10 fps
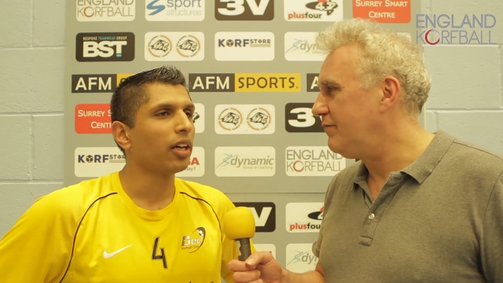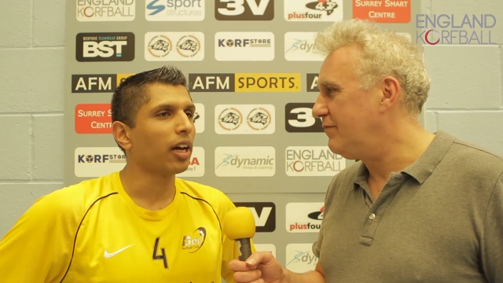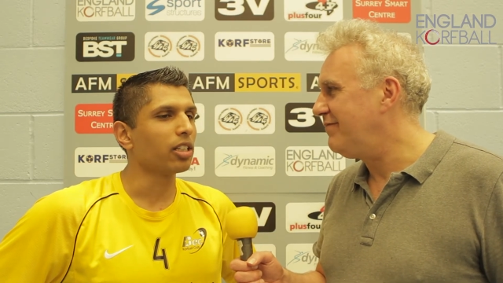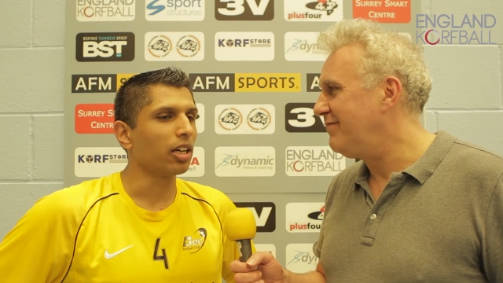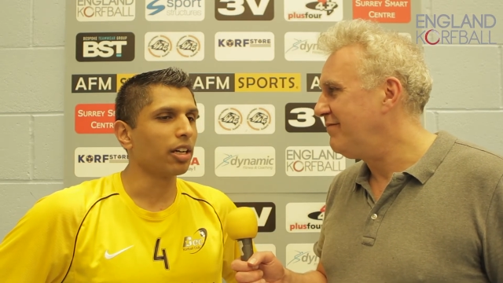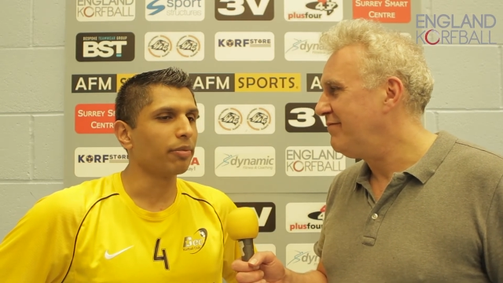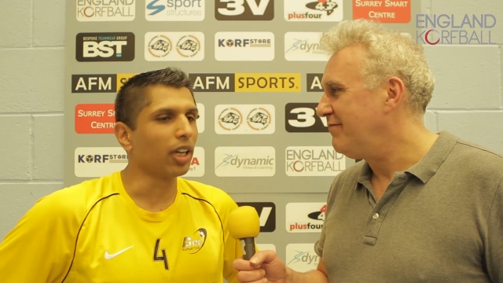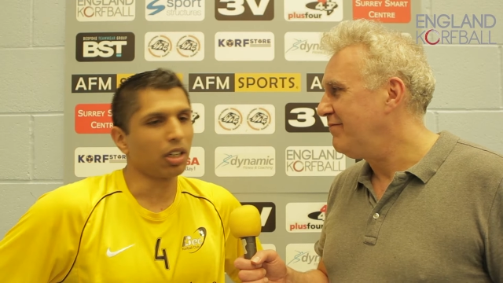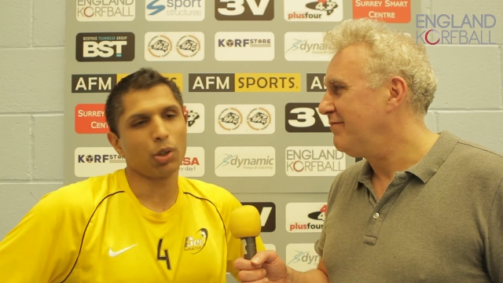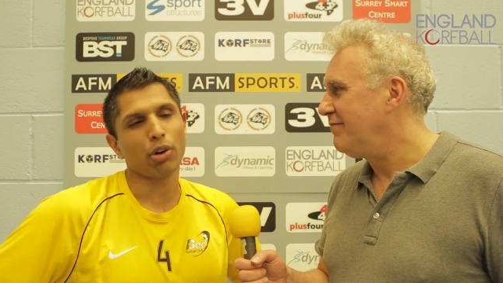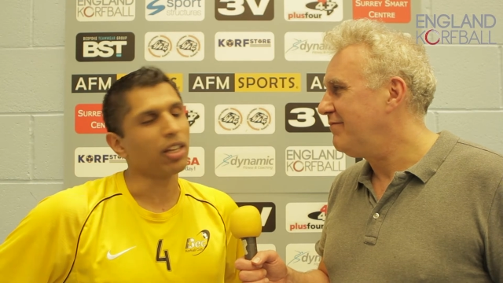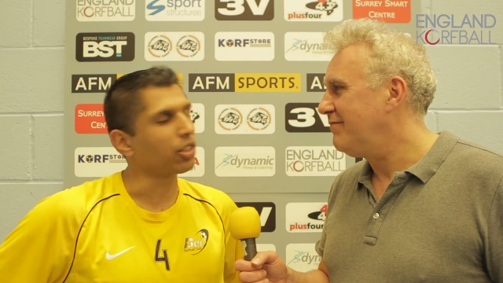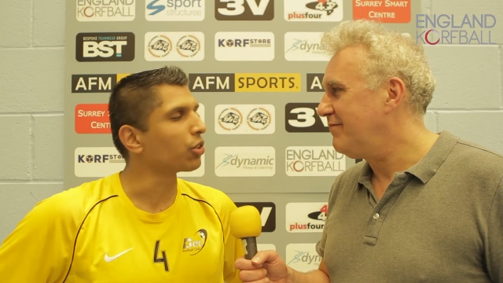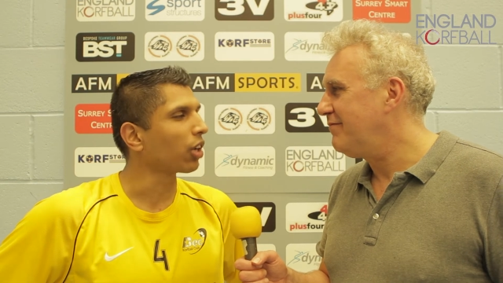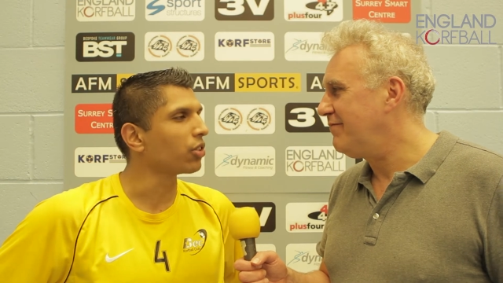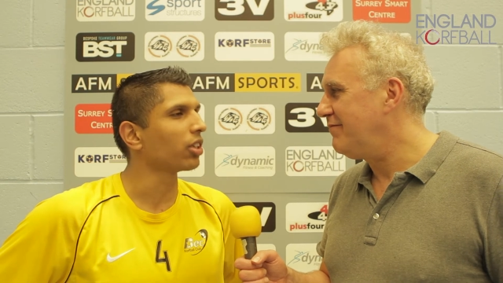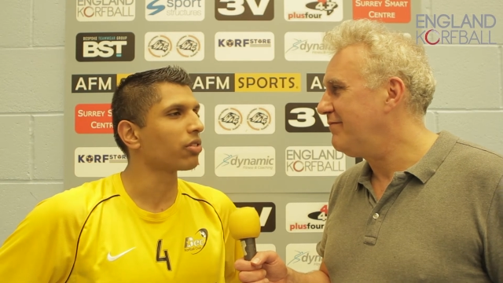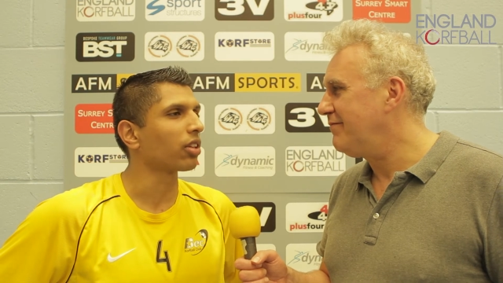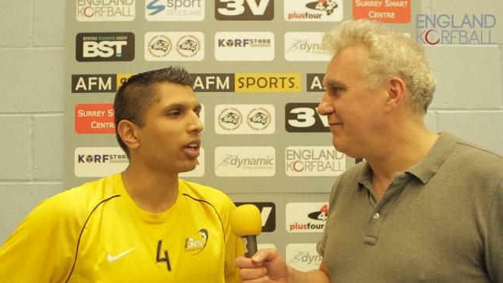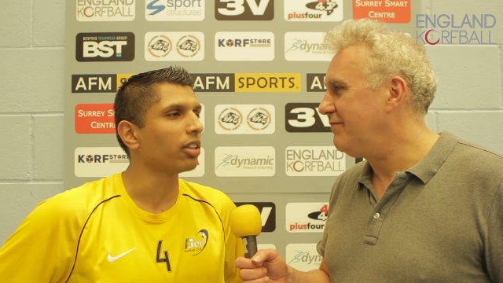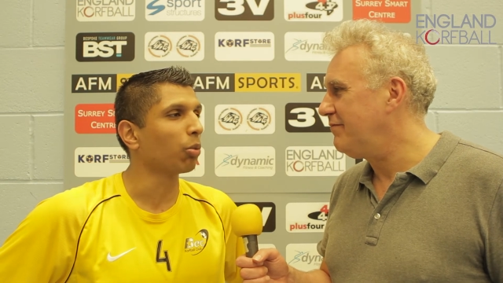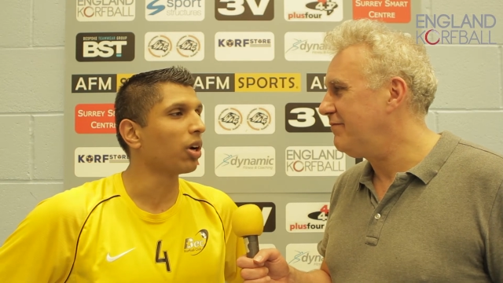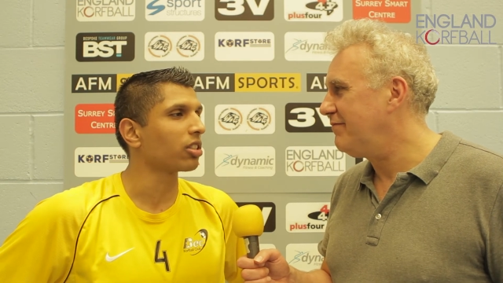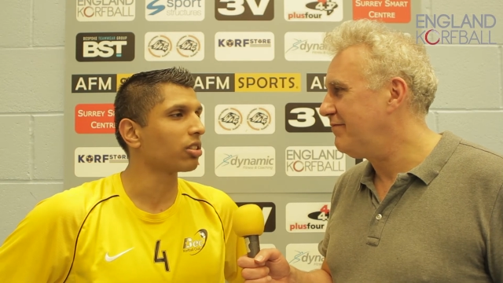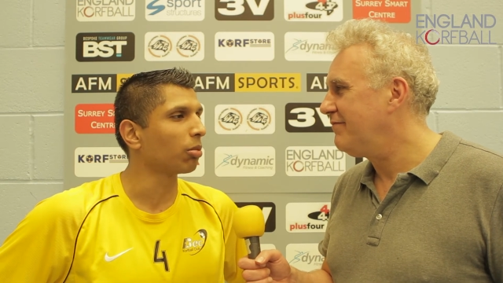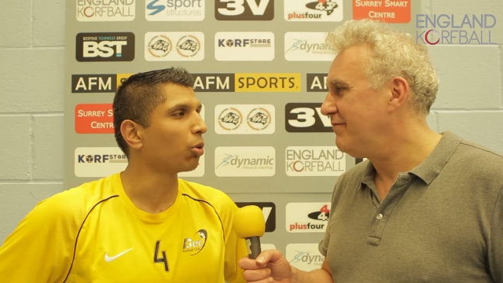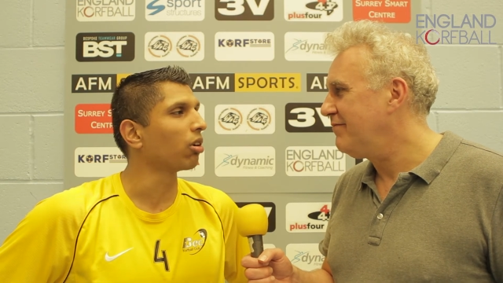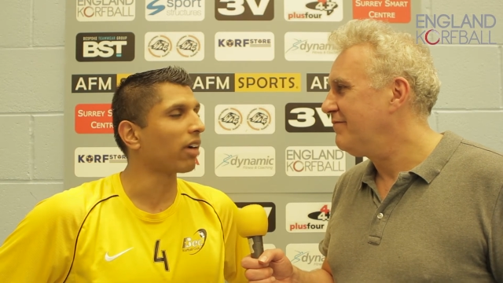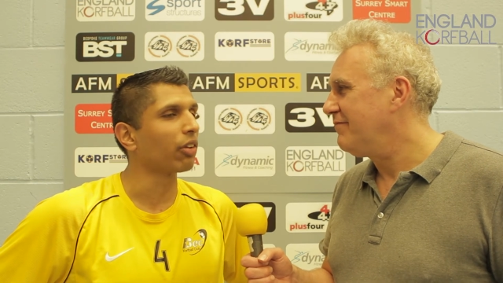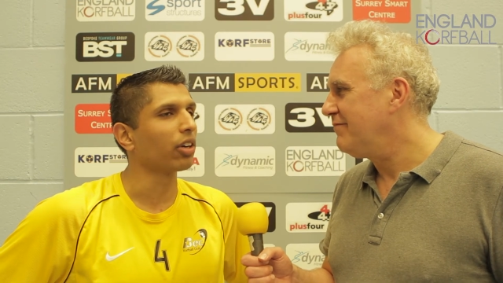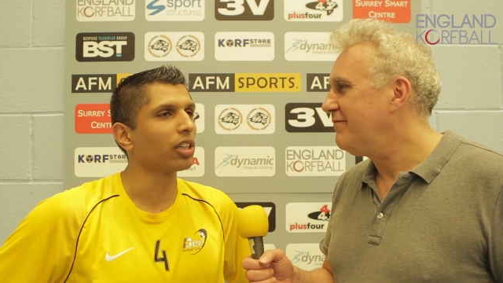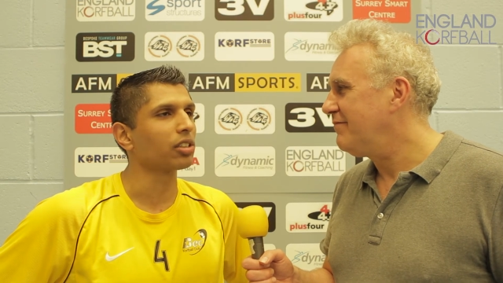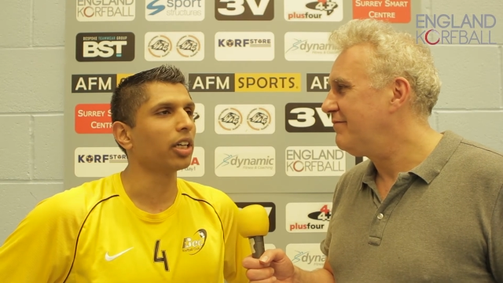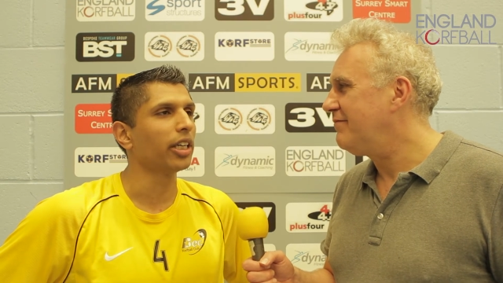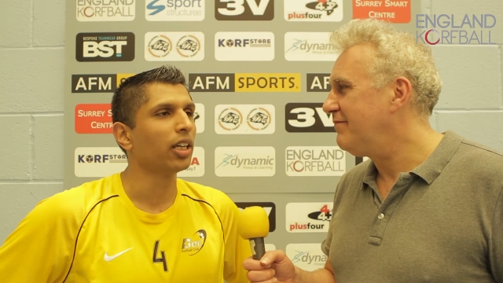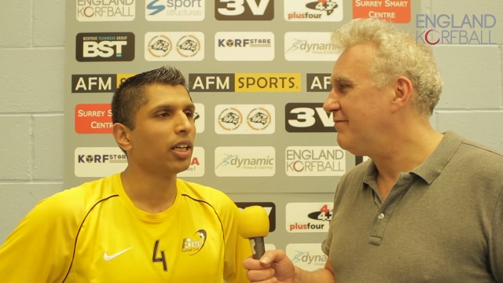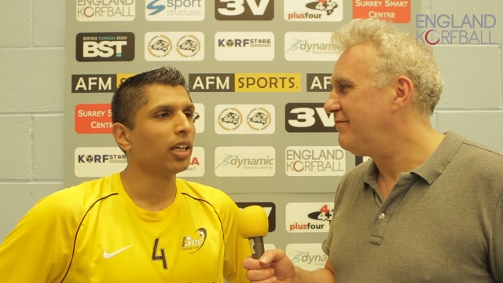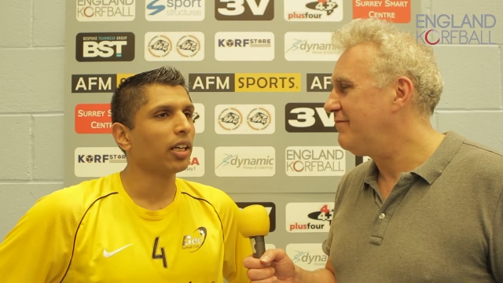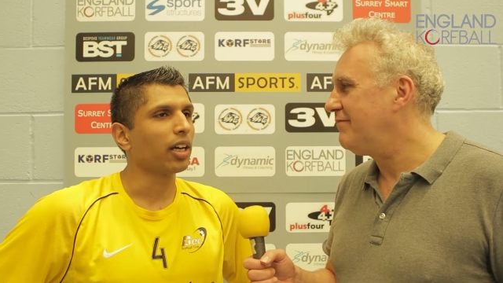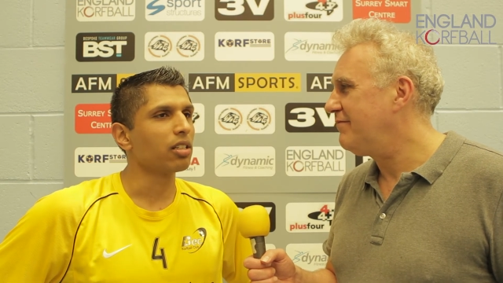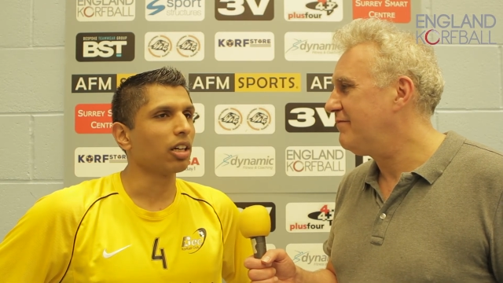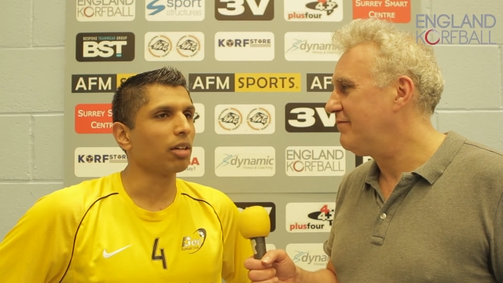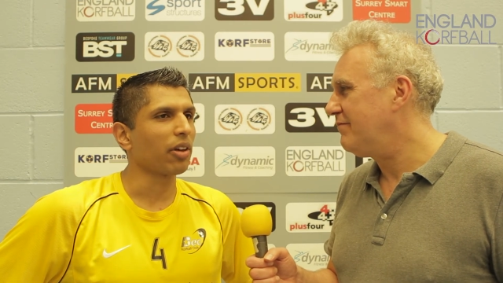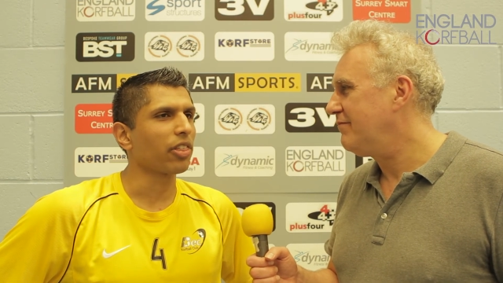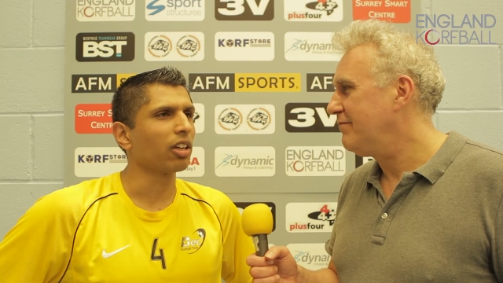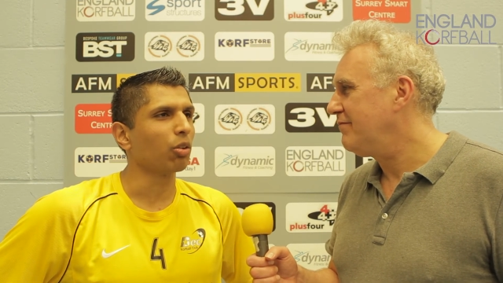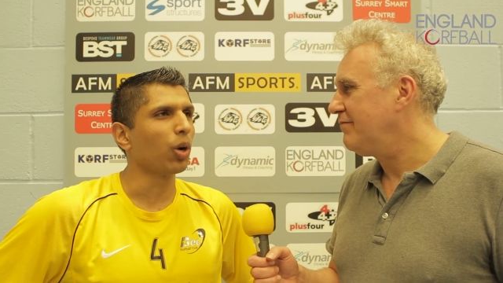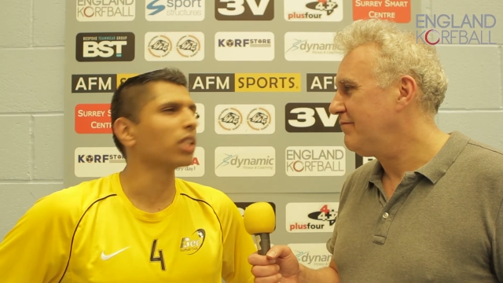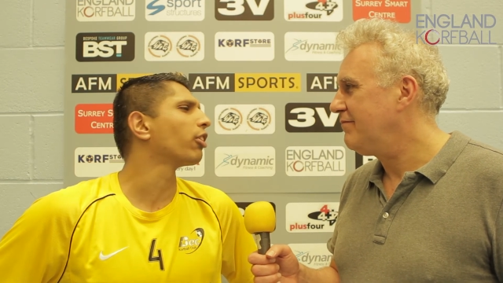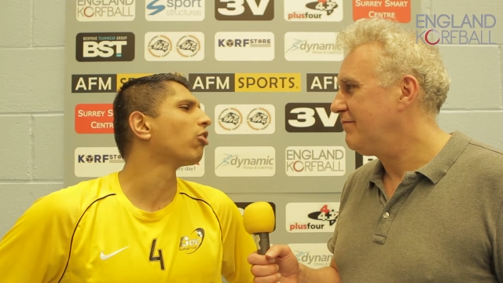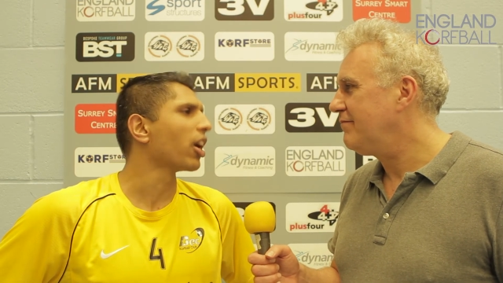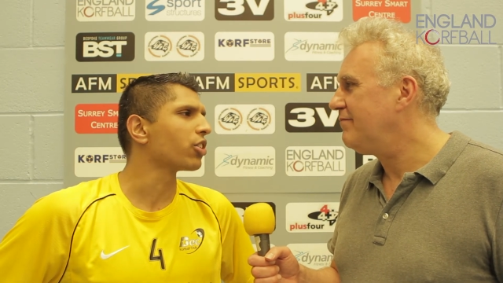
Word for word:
Speaker 1: and um, yeah, all credit to Trojans. They they worked the ball around nicely, and um, I think worked for the right